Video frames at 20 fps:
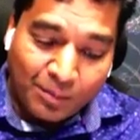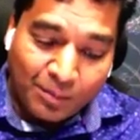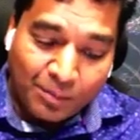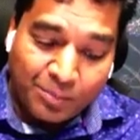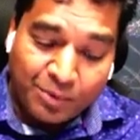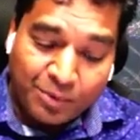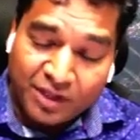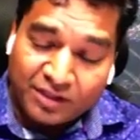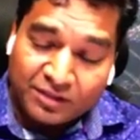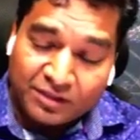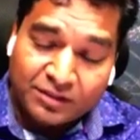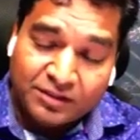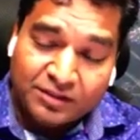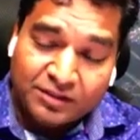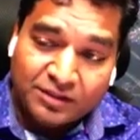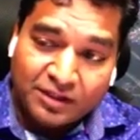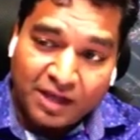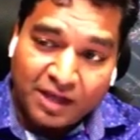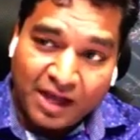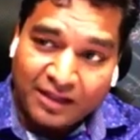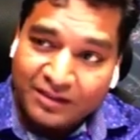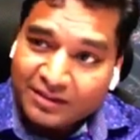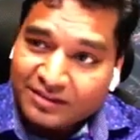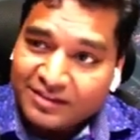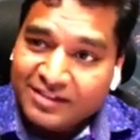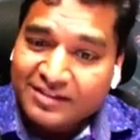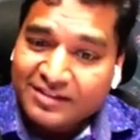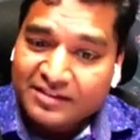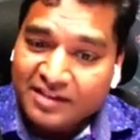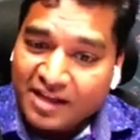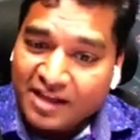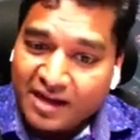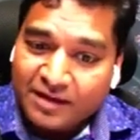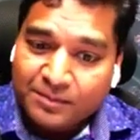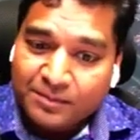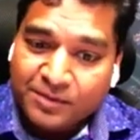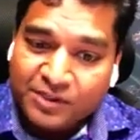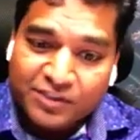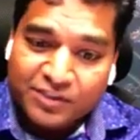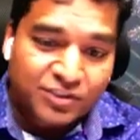But other than
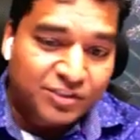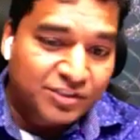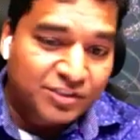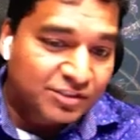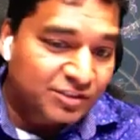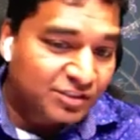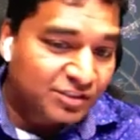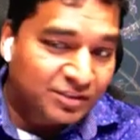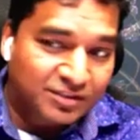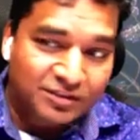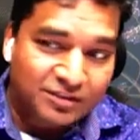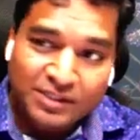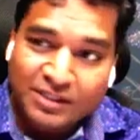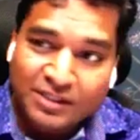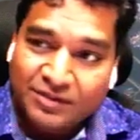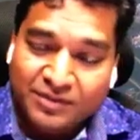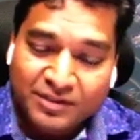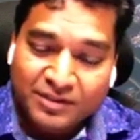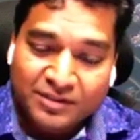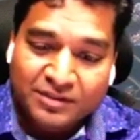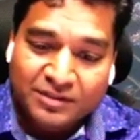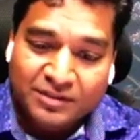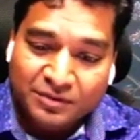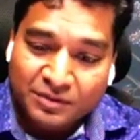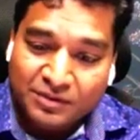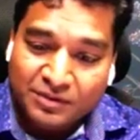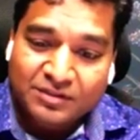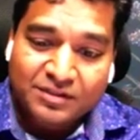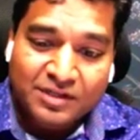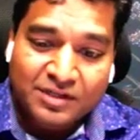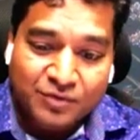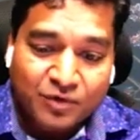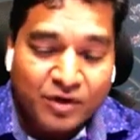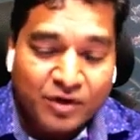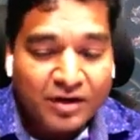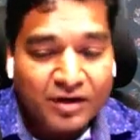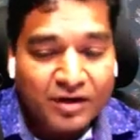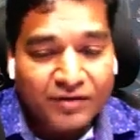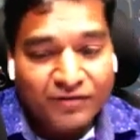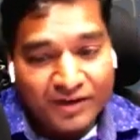that, patients, even they
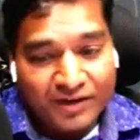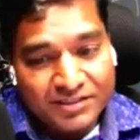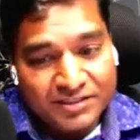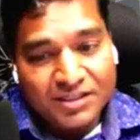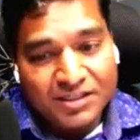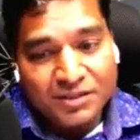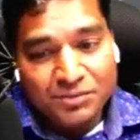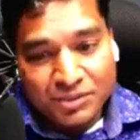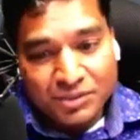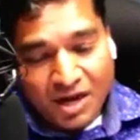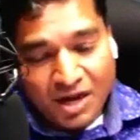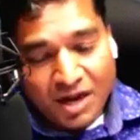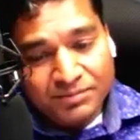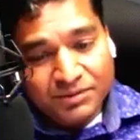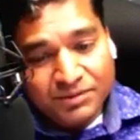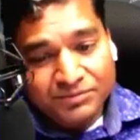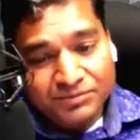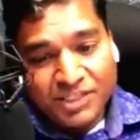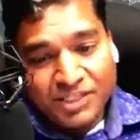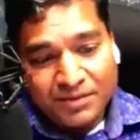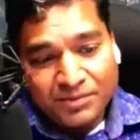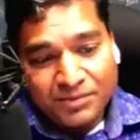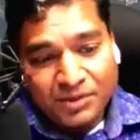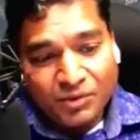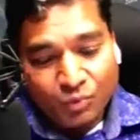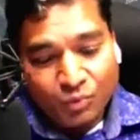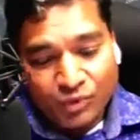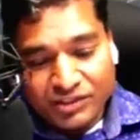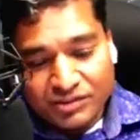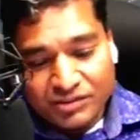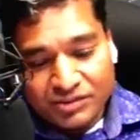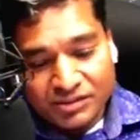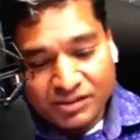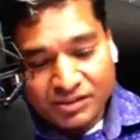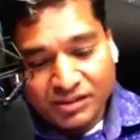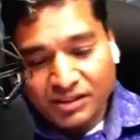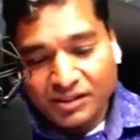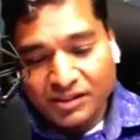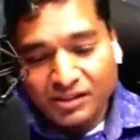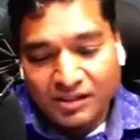were facing problems. I mean, we
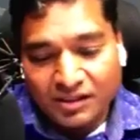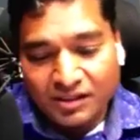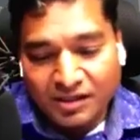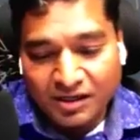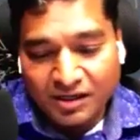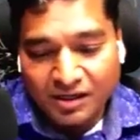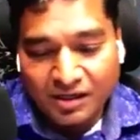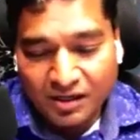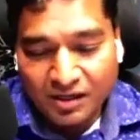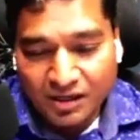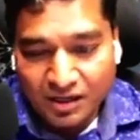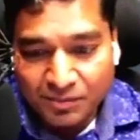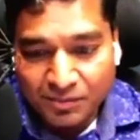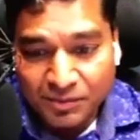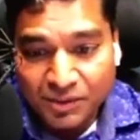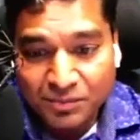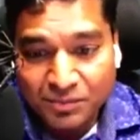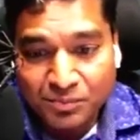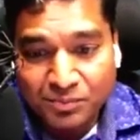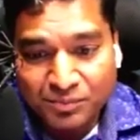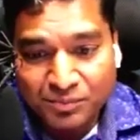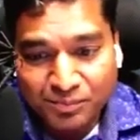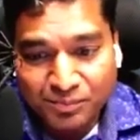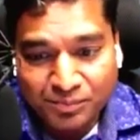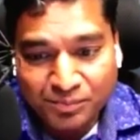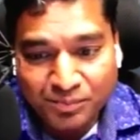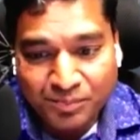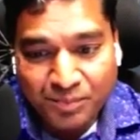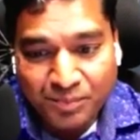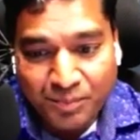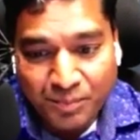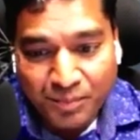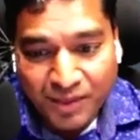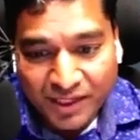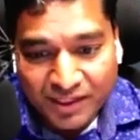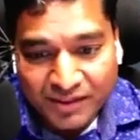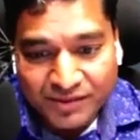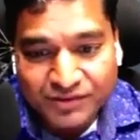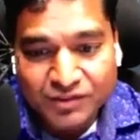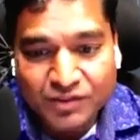see,
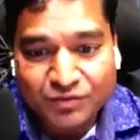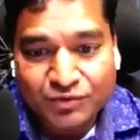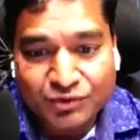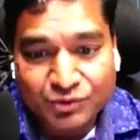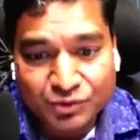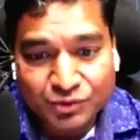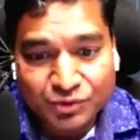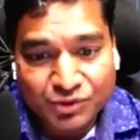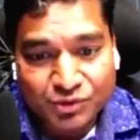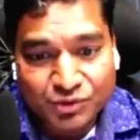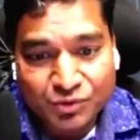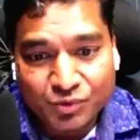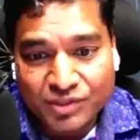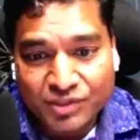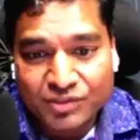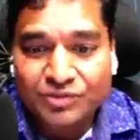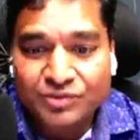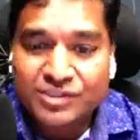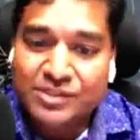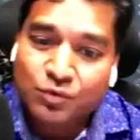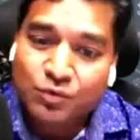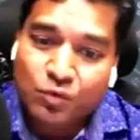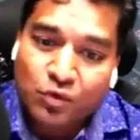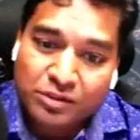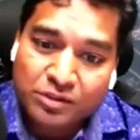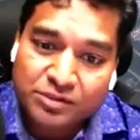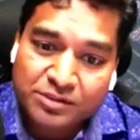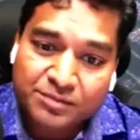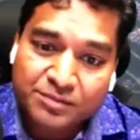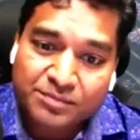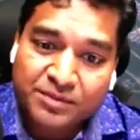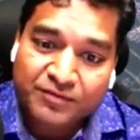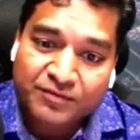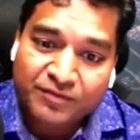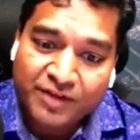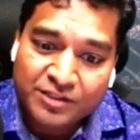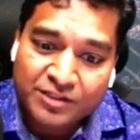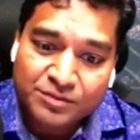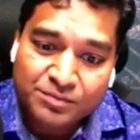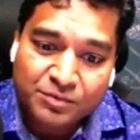millions of users who are using WhatsApp and
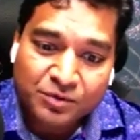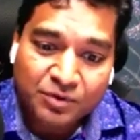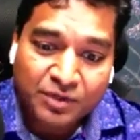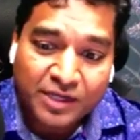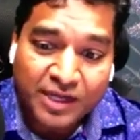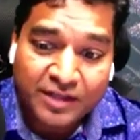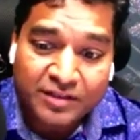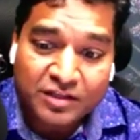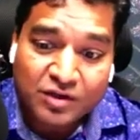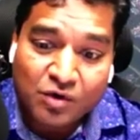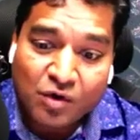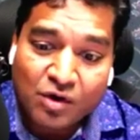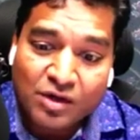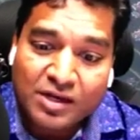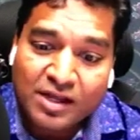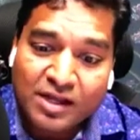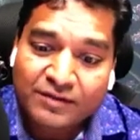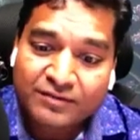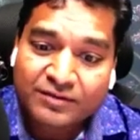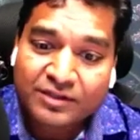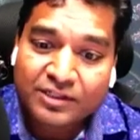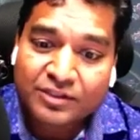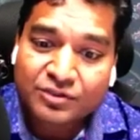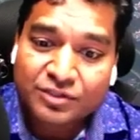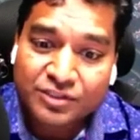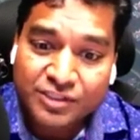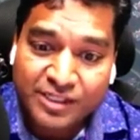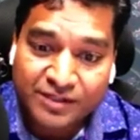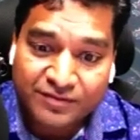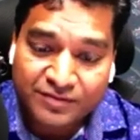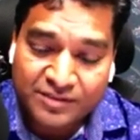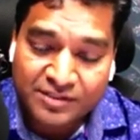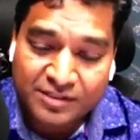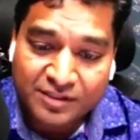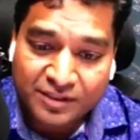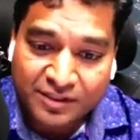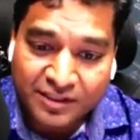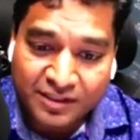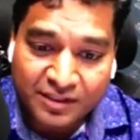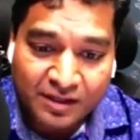Facebook, and they all have video chat
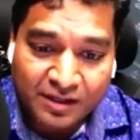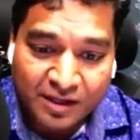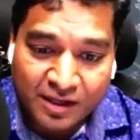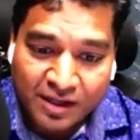facility.